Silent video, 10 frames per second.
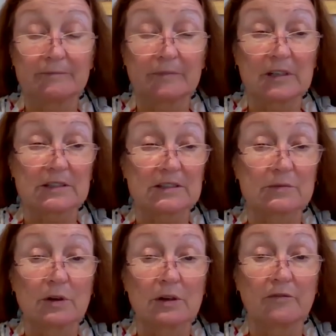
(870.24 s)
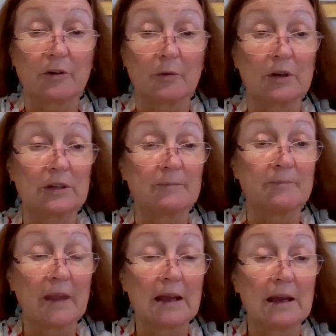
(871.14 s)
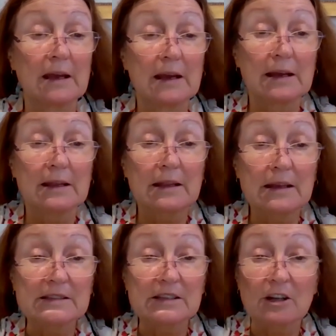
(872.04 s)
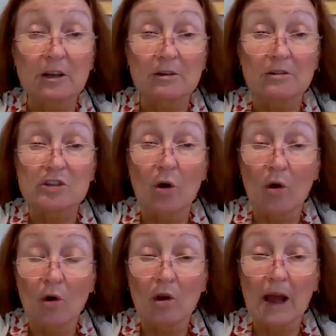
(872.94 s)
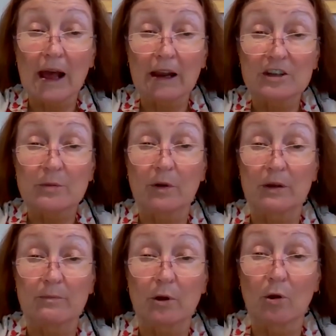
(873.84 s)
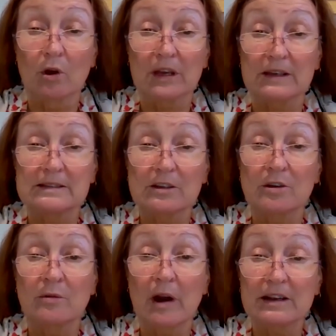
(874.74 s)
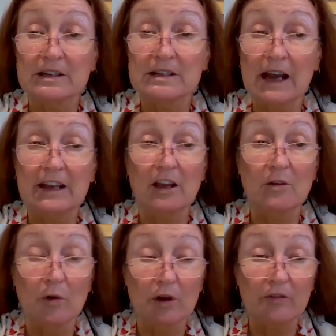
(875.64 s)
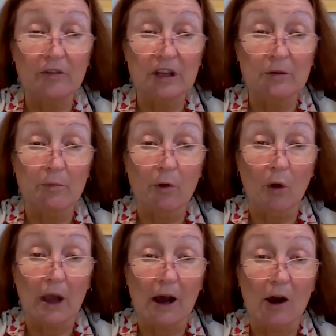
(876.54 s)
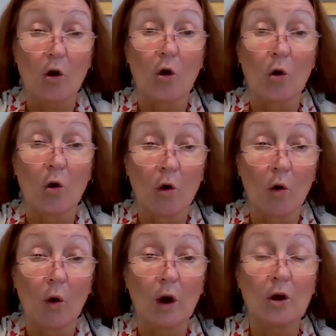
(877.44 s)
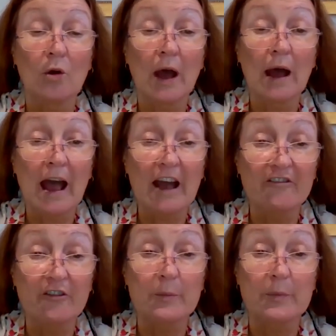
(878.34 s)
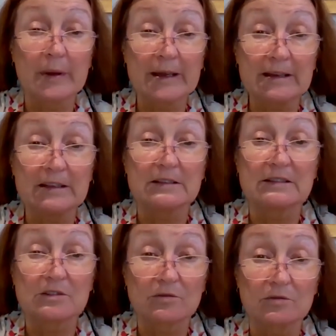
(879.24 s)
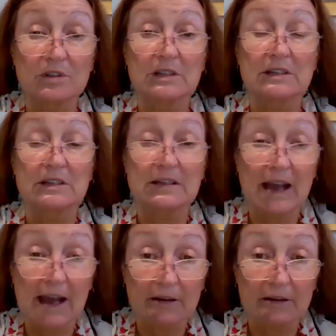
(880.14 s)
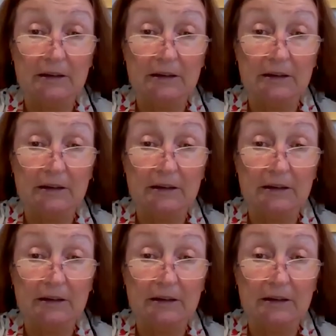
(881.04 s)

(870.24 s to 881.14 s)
this is word for word, this includes all eligible employees who are undertaking work for the employer or have been stood down.